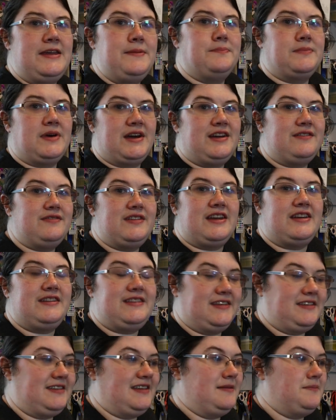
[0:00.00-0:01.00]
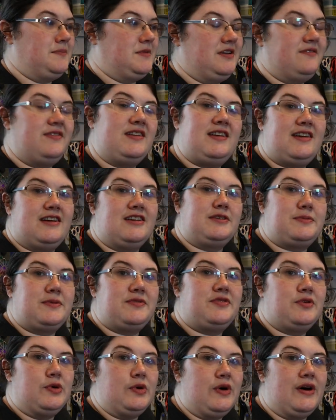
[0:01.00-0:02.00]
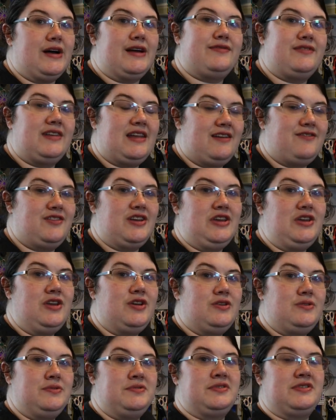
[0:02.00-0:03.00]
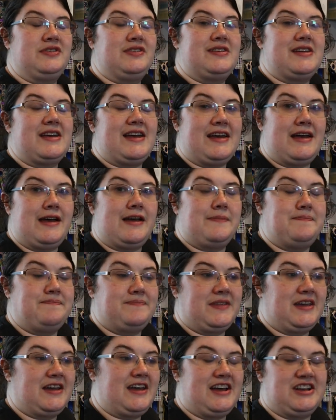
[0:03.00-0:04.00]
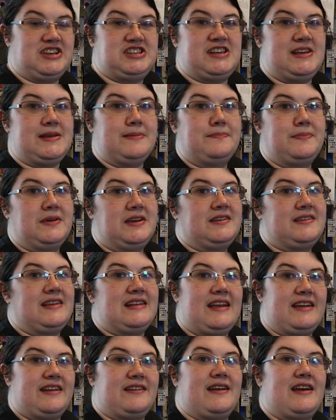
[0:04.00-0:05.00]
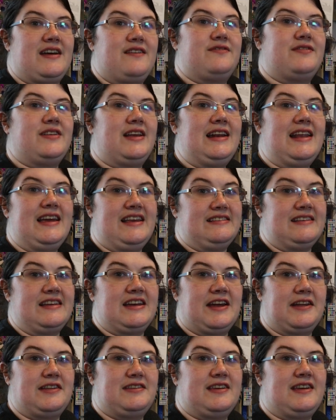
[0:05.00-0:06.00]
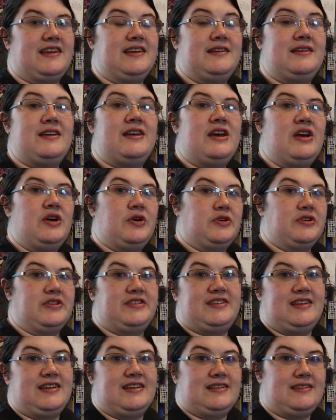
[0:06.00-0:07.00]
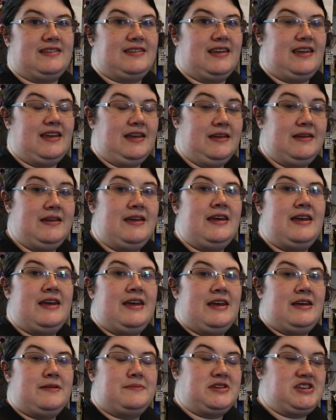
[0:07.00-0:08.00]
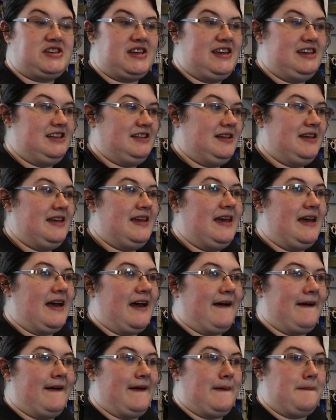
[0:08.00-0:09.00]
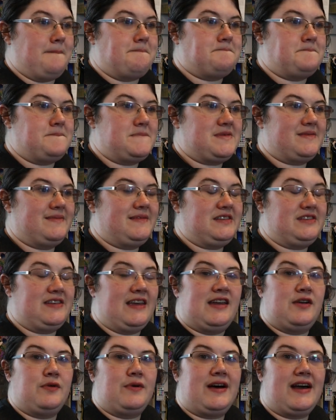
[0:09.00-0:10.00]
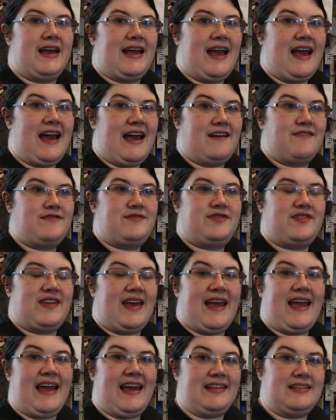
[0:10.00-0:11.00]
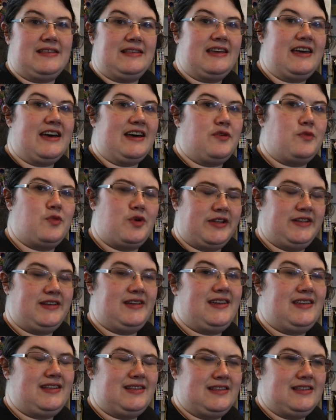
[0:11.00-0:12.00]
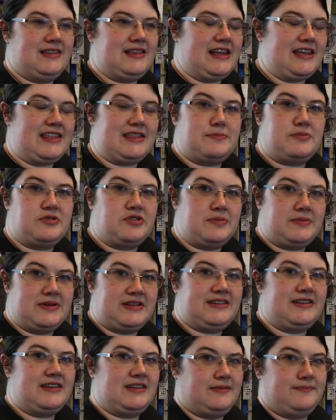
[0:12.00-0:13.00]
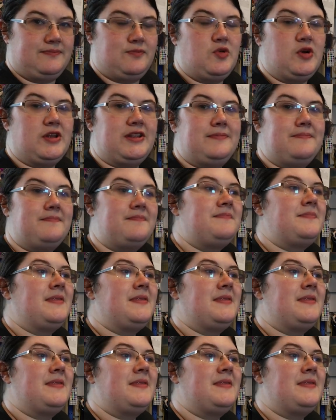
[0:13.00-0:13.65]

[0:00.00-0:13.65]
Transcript: You might have noticed in my videos before I've never used um, a cut sheet because I don't have a laser cutter or a CNC machine. Um, so I have hand cut one in like the barometer one.